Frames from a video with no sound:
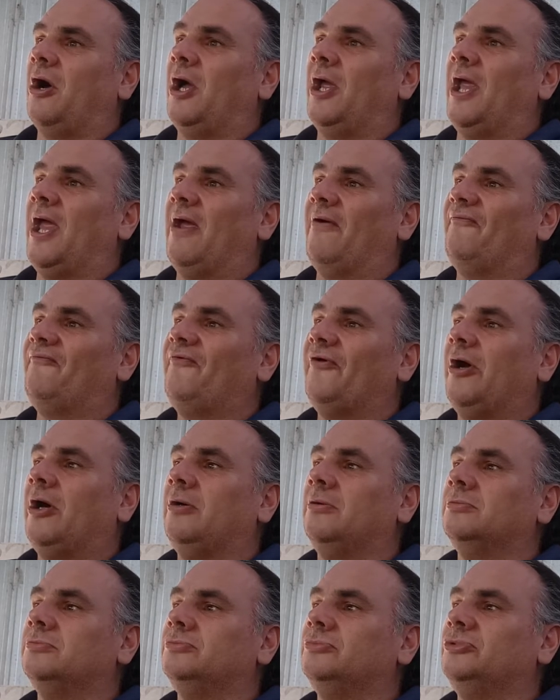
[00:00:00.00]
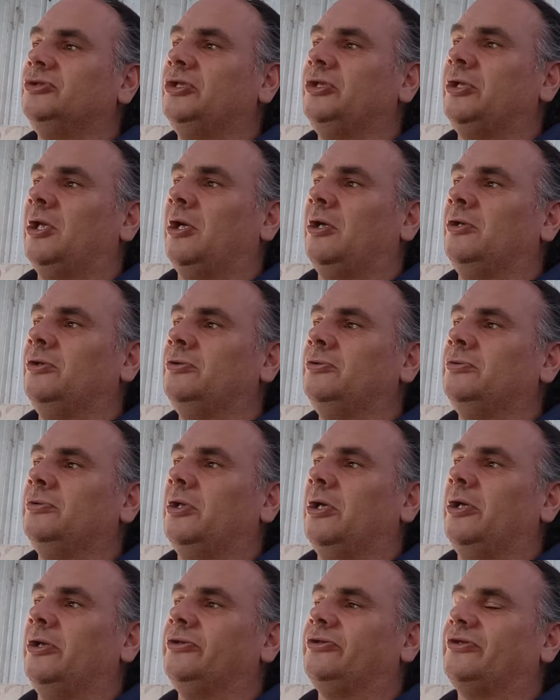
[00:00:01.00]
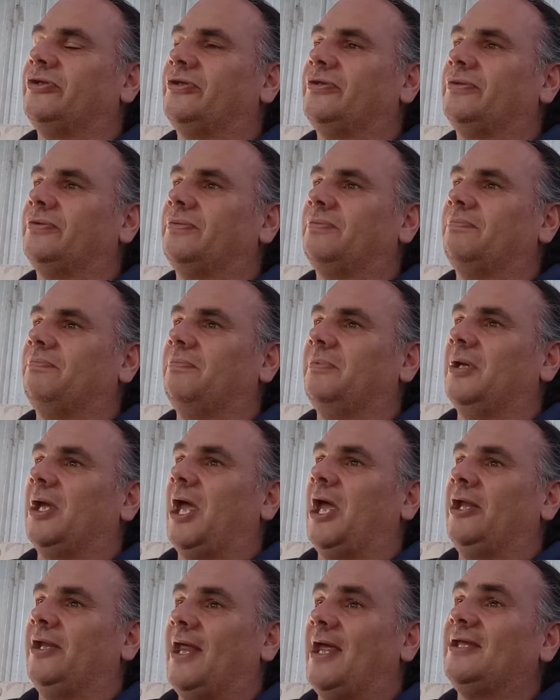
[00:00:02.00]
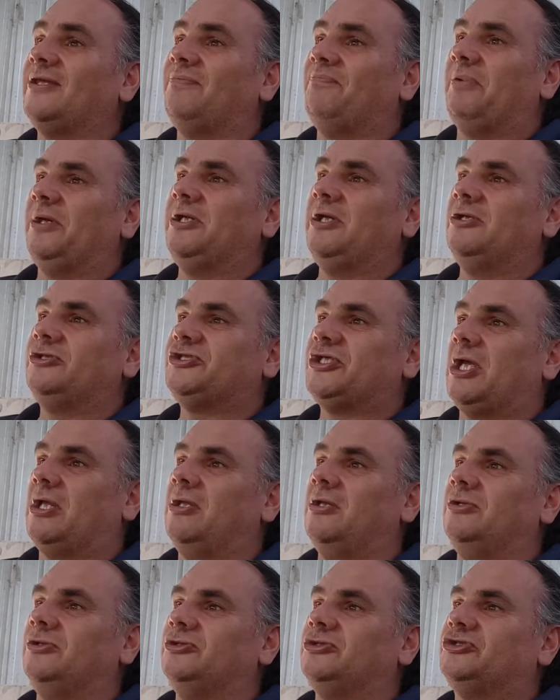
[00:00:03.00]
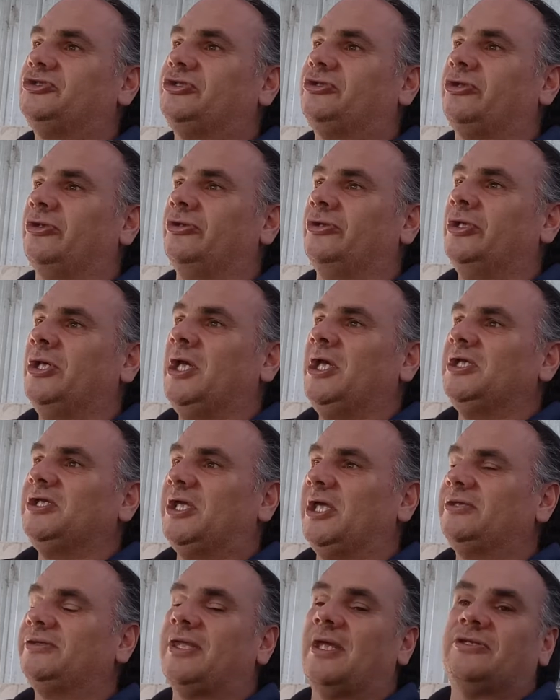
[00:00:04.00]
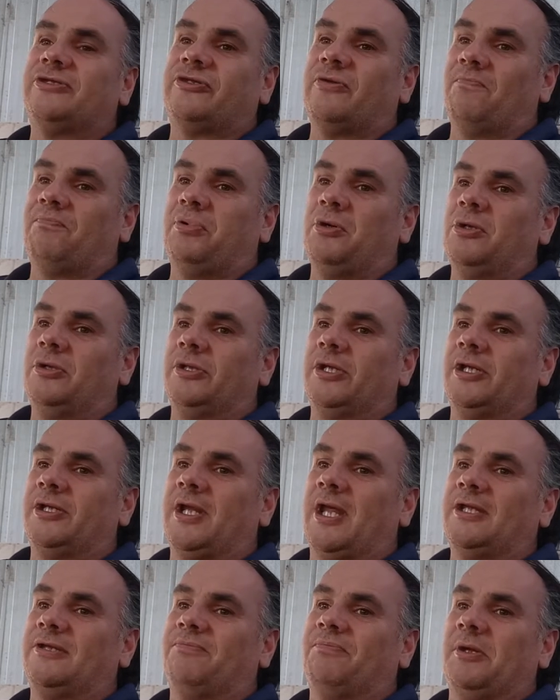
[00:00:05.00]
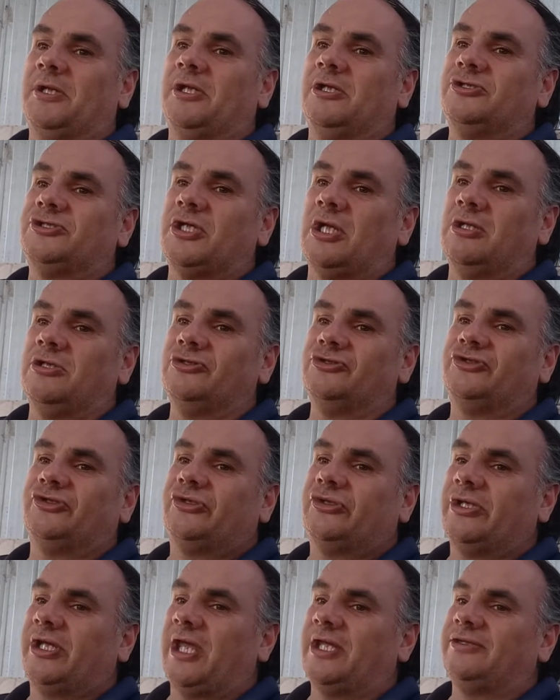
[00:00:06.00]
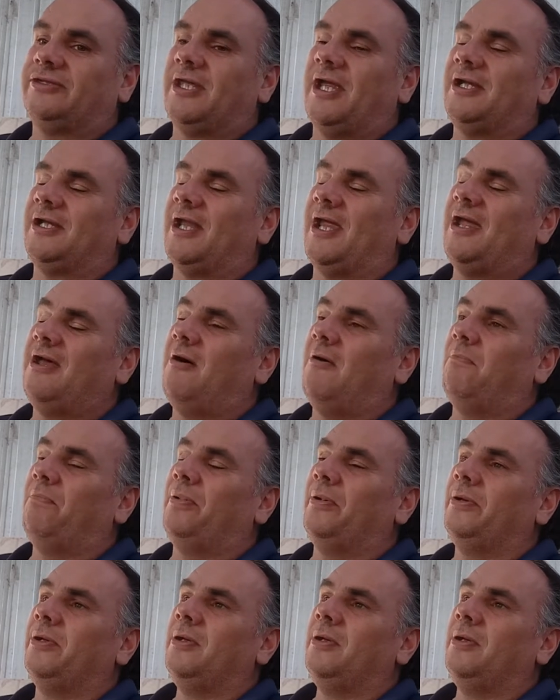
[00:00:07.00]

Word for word: I have felt, you know, it's it has been a challenge to get that support. It has been a challenge to get that help.